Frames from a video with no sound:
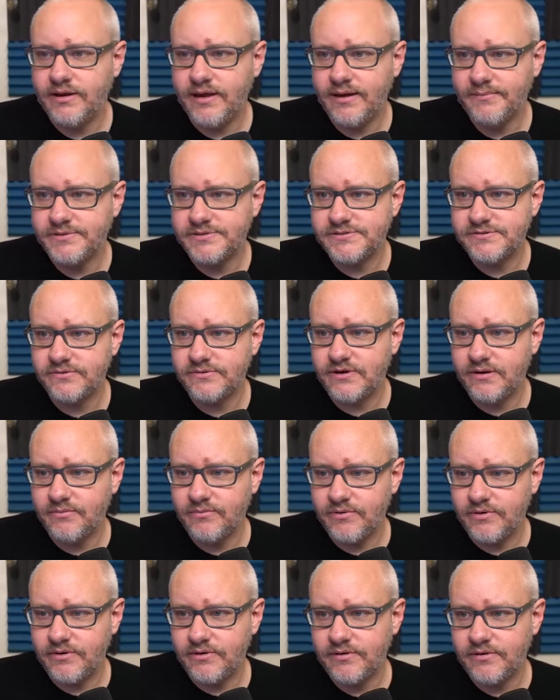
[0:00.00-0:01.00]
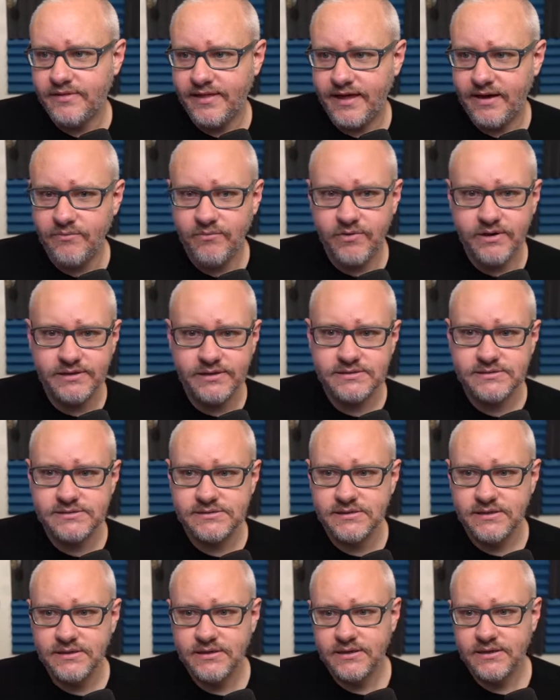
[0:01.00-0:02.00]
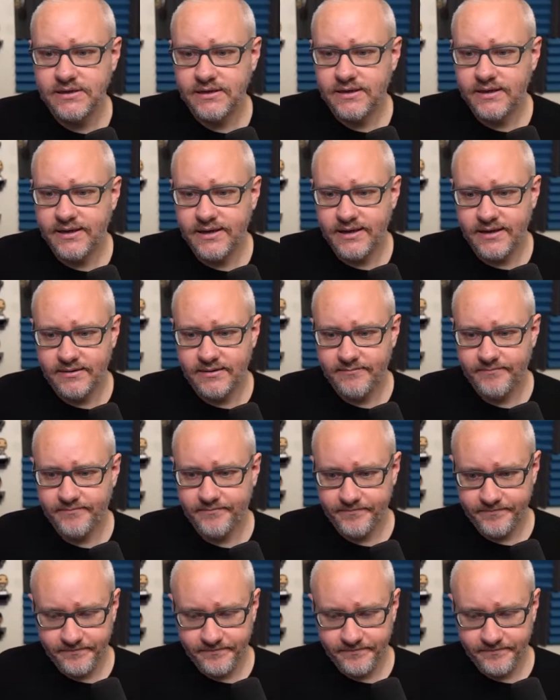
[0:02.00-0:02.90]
episode number that was. Um,